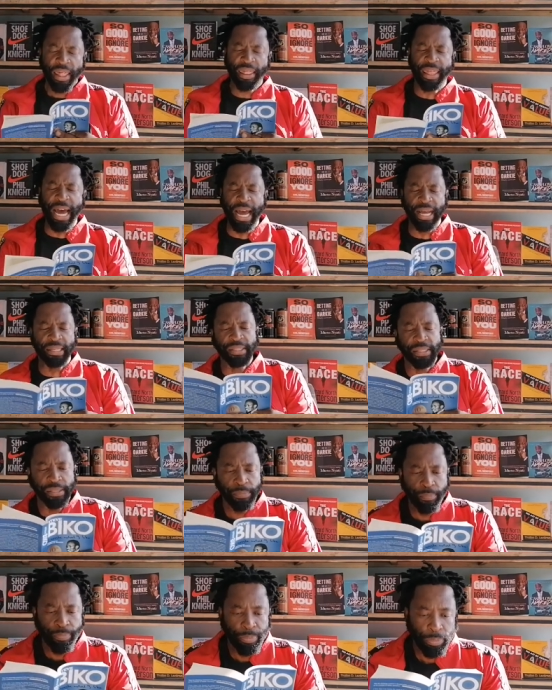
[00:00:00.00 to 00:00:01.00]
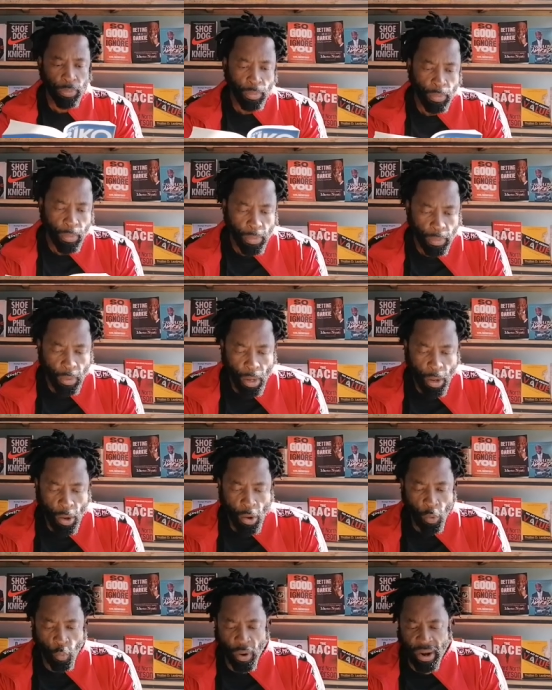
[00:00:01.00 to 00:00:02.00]
Thus,
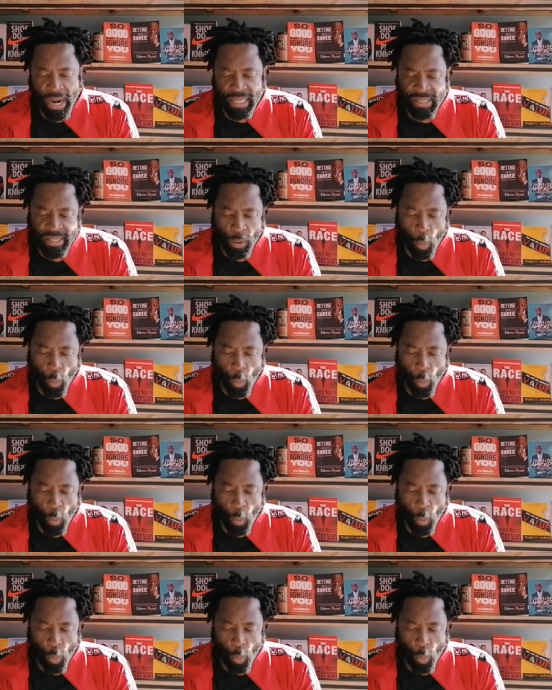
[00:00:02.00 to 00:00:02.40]
whereas